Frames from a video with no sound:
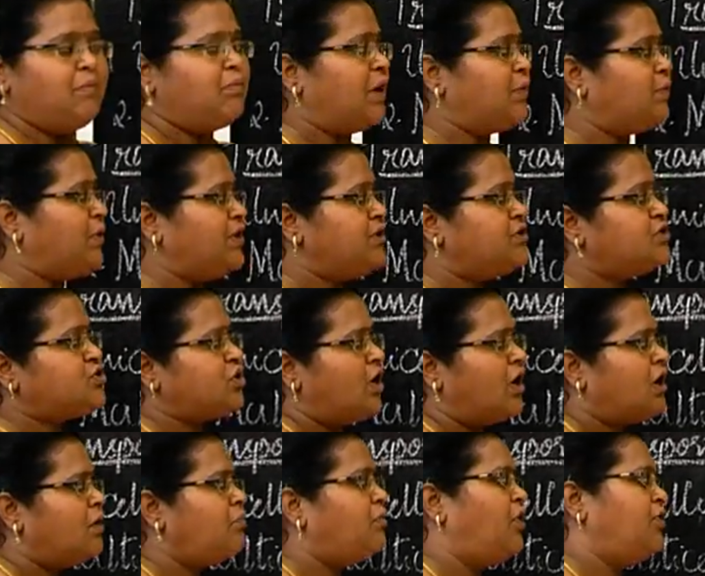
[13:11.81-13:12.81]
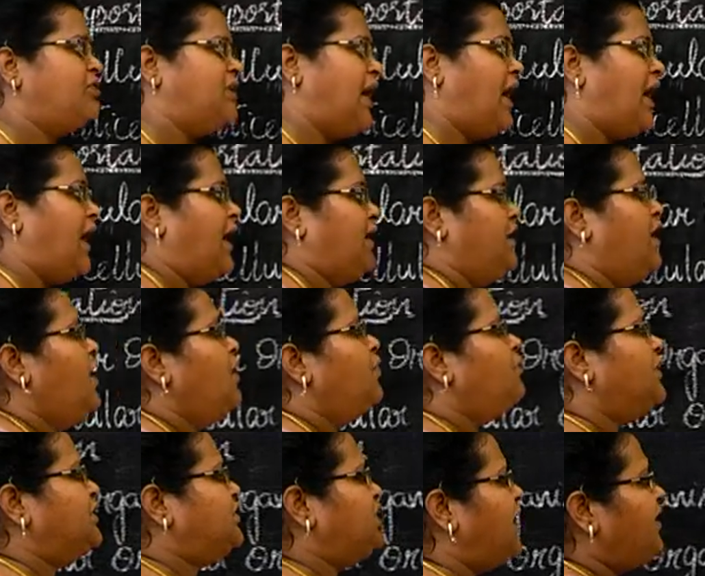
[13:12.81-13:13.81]
But when you talk about the heart,
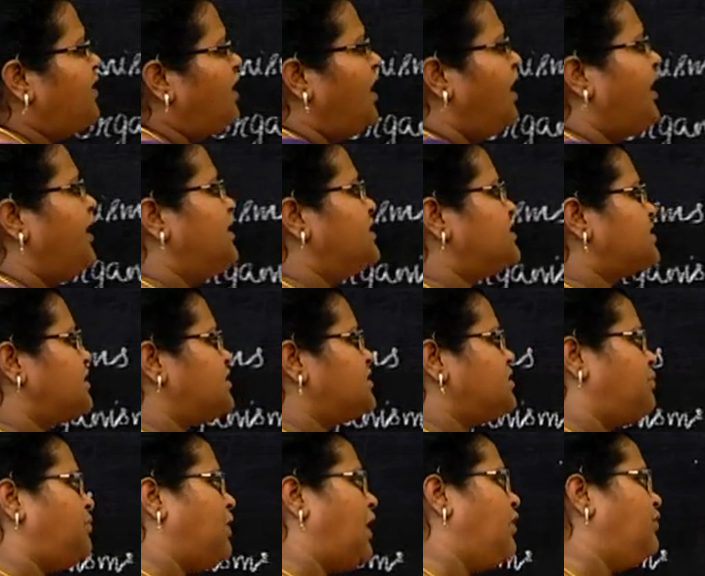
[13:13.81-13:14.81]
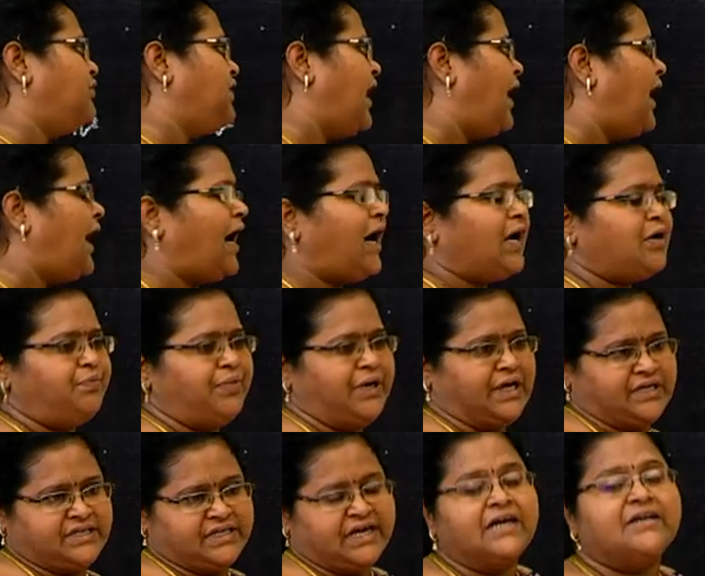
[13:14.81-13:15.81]
we generally discuss about the
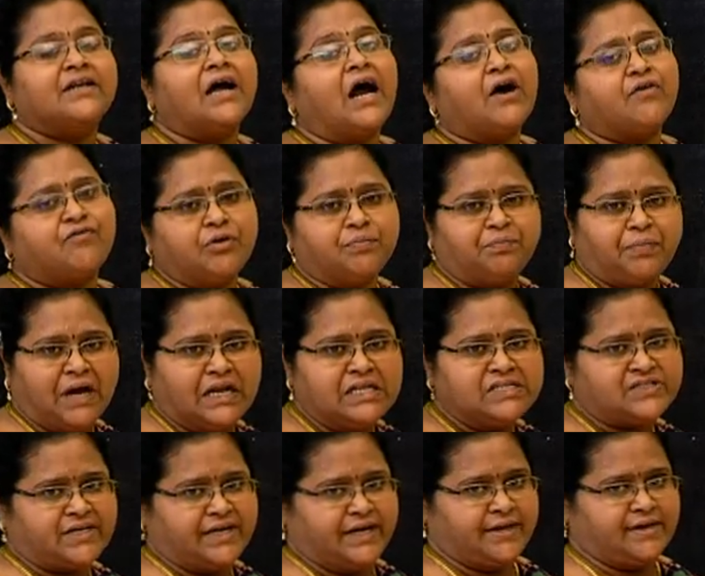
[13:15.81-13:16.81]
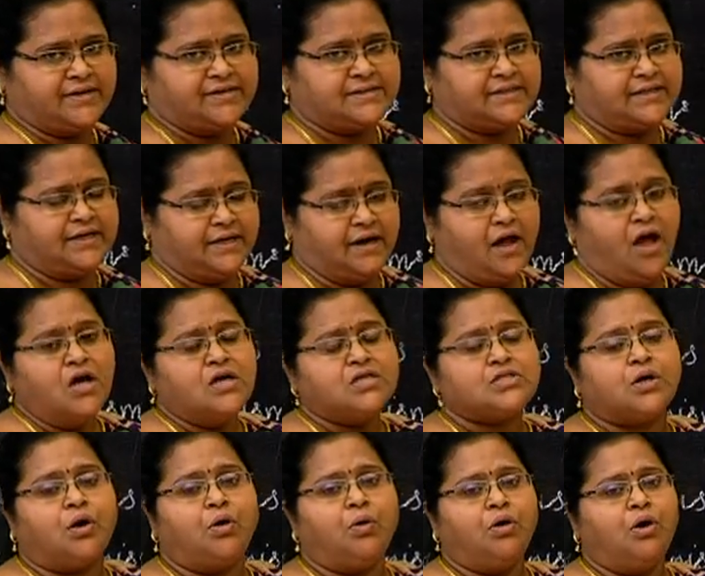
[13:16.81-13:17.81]
heartbeat and that of a pulse rate, isn't it?
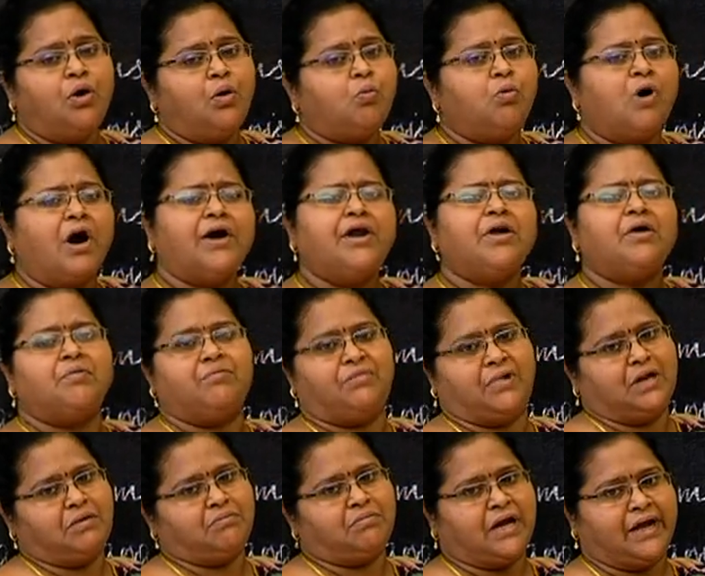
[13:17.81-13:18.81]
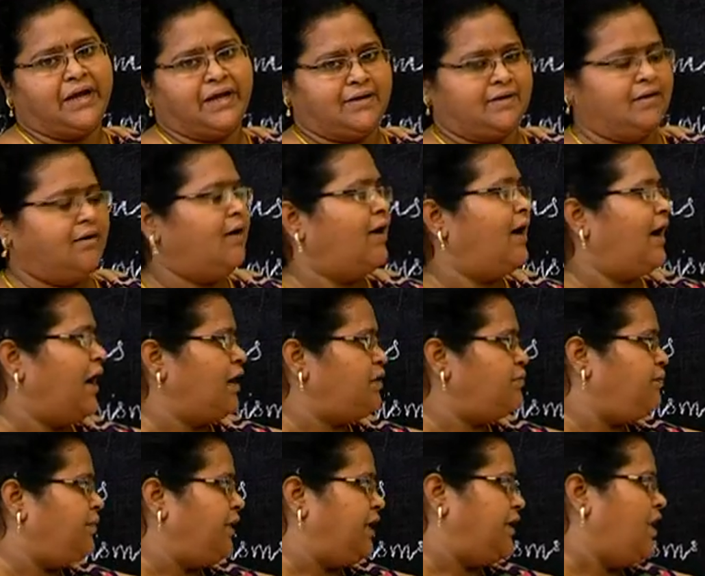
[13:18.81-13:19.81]
So what do you mean by a
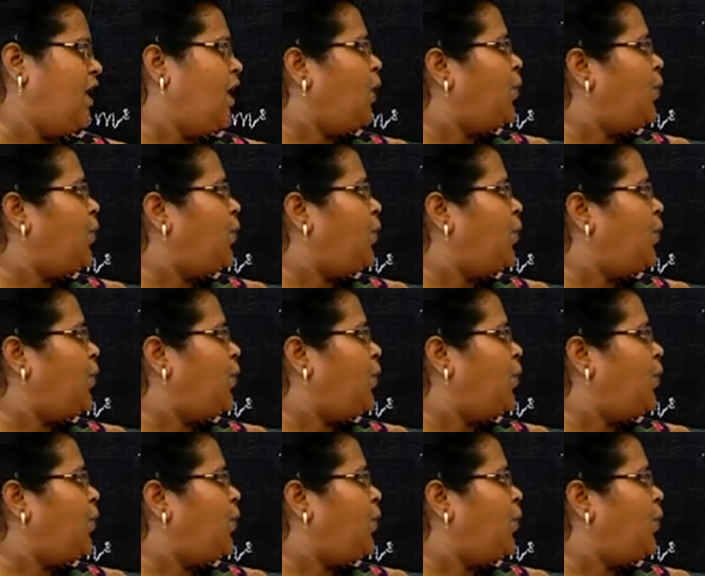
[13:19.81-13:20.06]
heartbeat?